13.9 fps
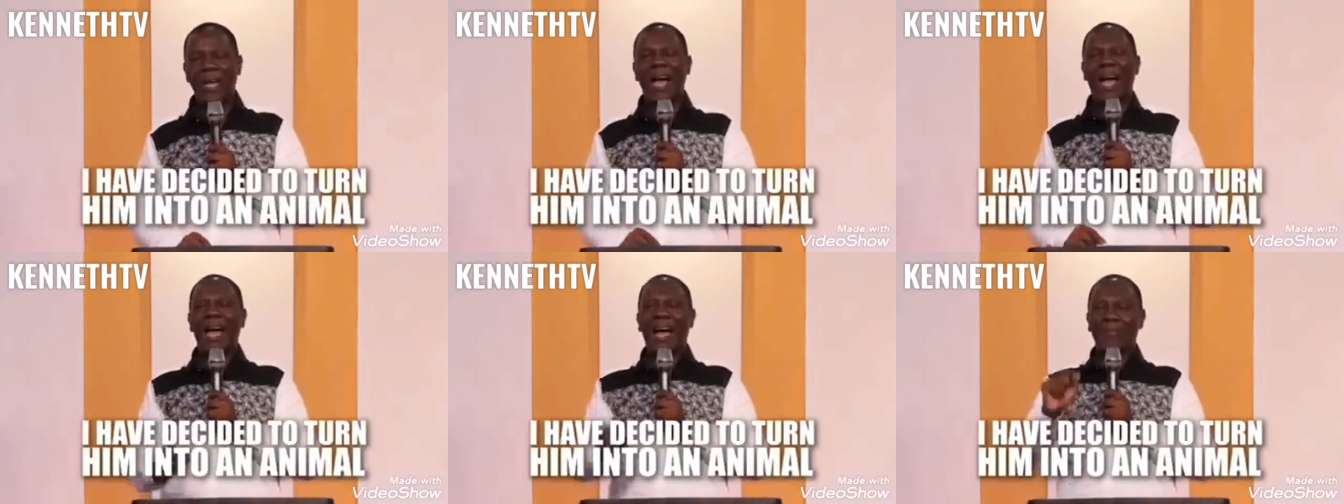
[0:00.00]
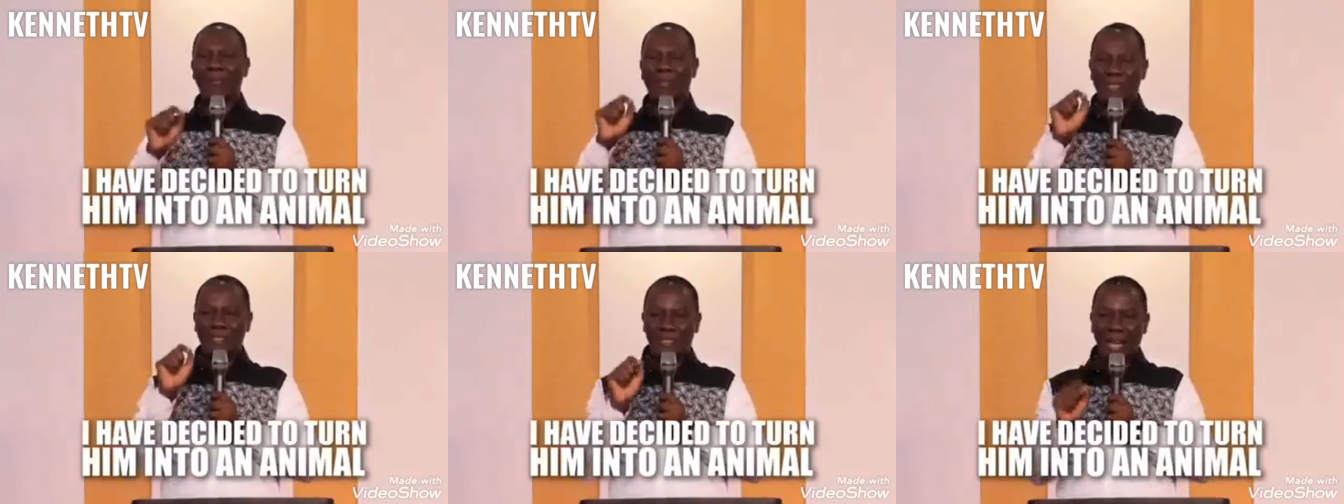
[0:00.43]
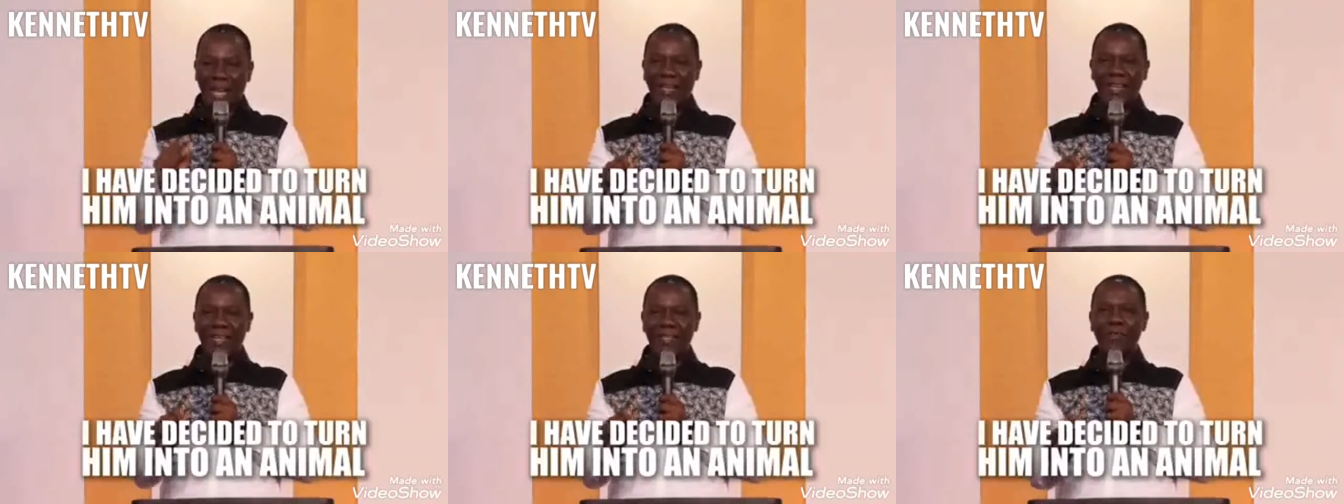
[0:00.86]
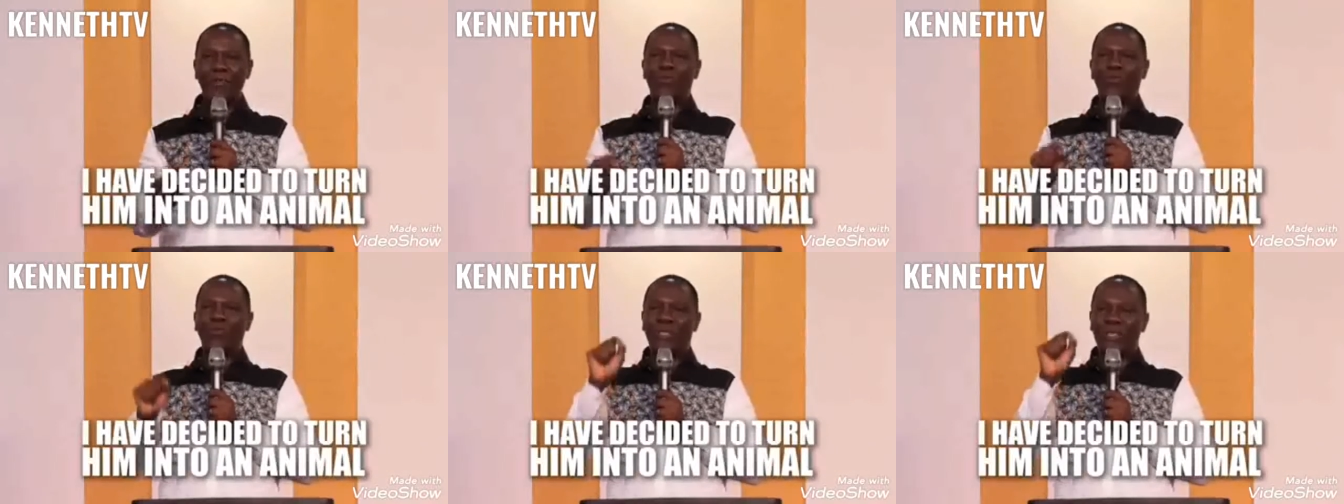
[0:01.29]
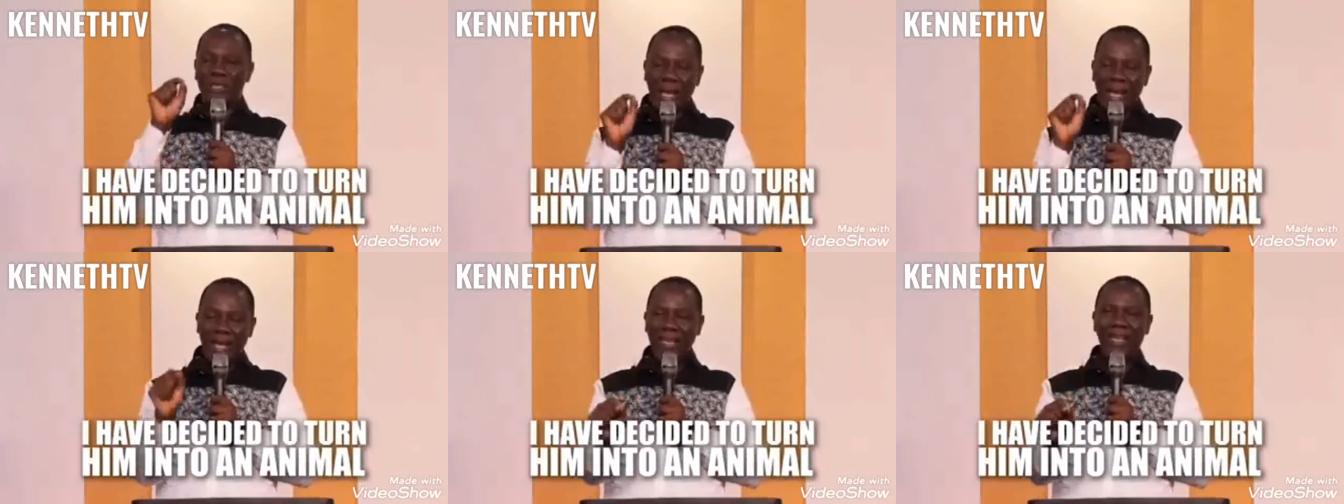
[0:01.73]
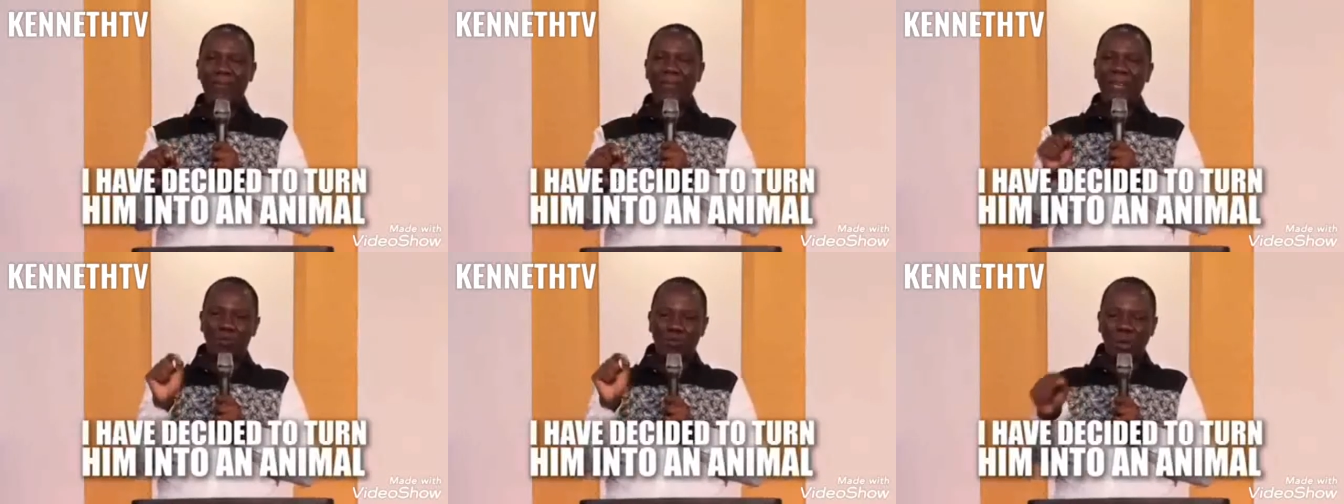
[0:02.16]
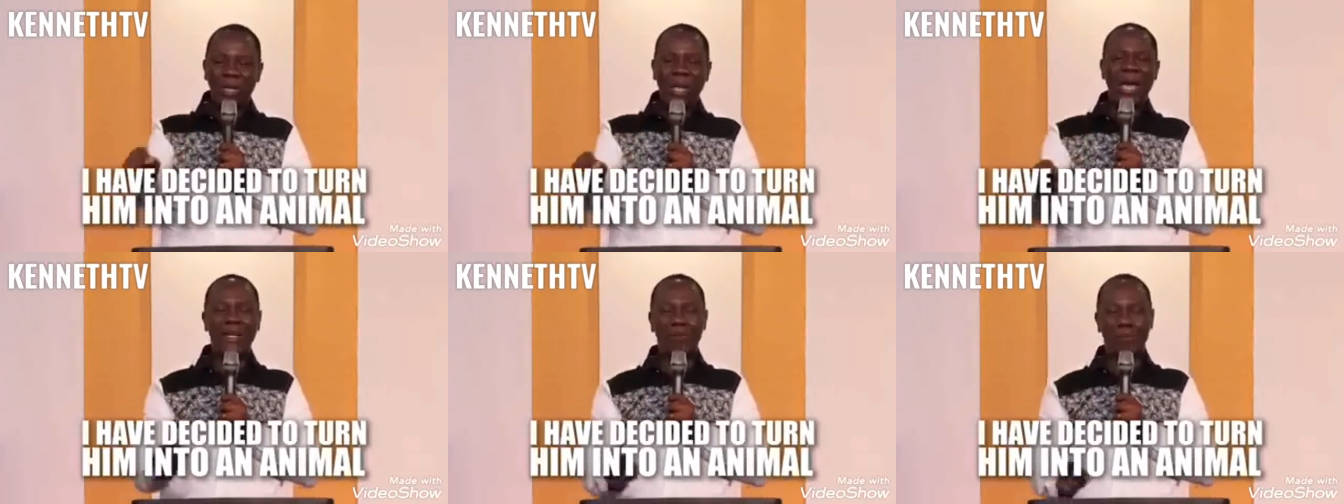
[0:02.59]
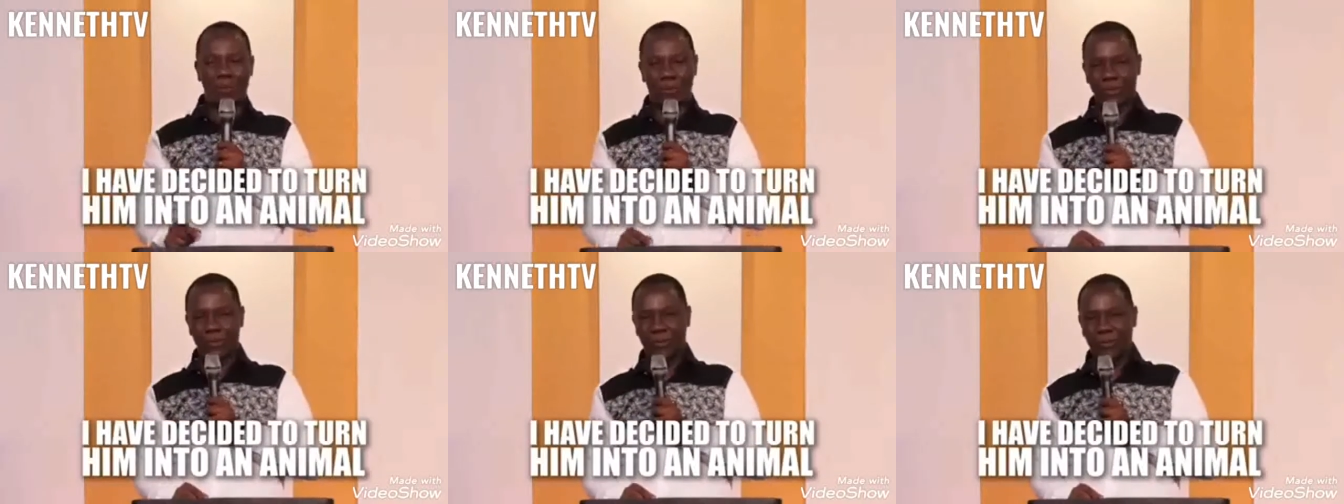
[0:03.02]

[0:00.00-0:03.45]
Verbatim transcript: I have decided to turn him into an animal